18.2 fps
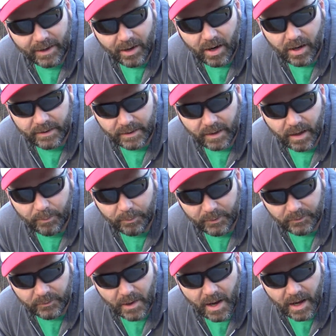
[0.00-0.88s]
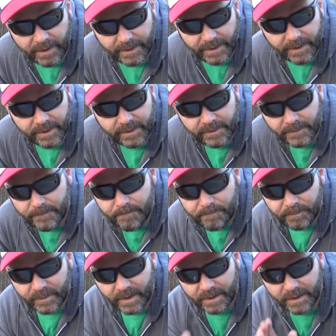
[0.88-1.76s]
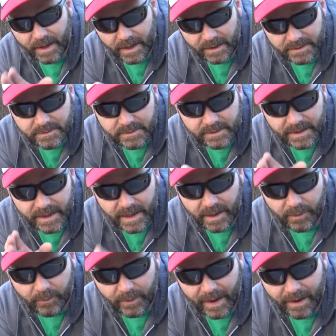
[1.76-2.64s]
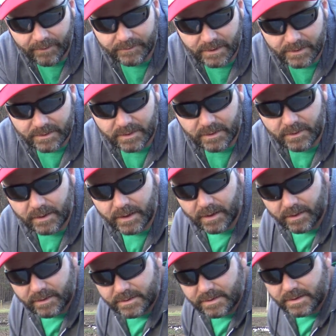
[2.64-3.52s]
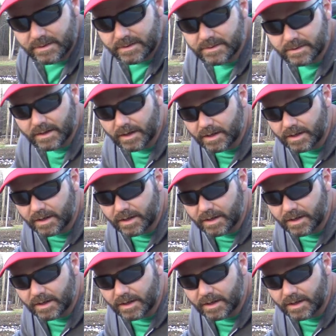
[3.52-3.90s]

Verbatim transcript: garden up and rocking. The next thing we have to do here is this is a